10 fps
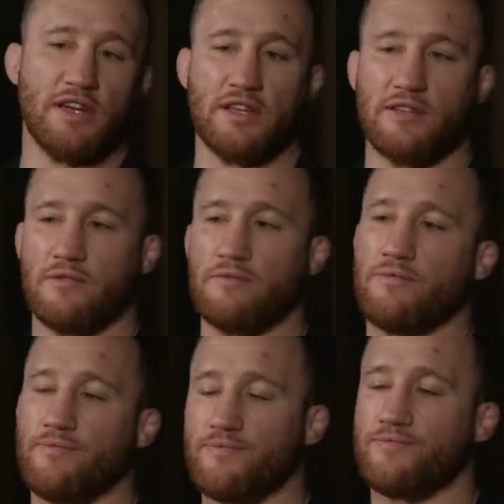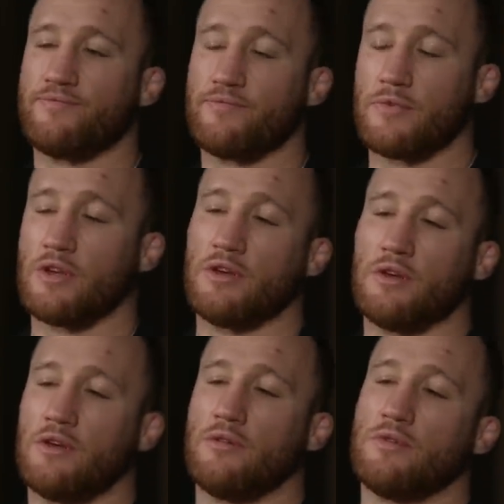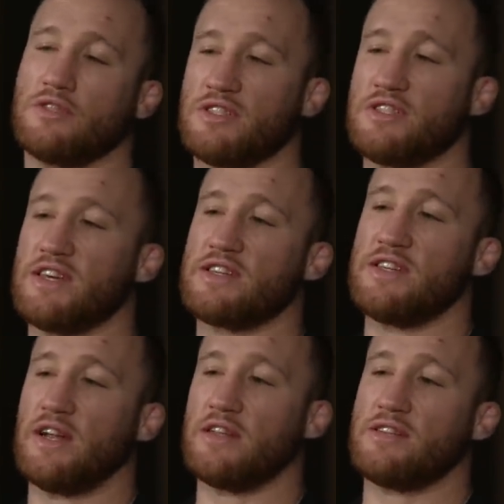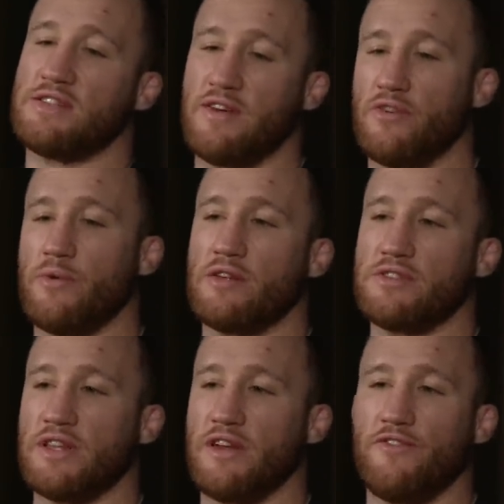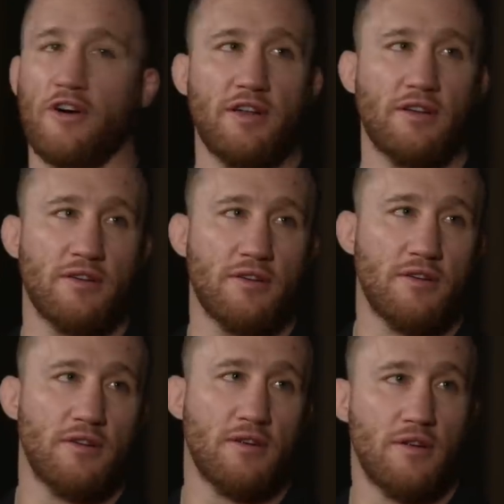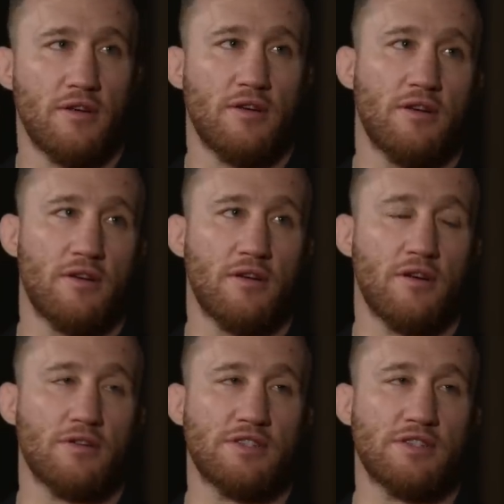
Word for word: in was it six out of the seven rounds that they fought, yeah.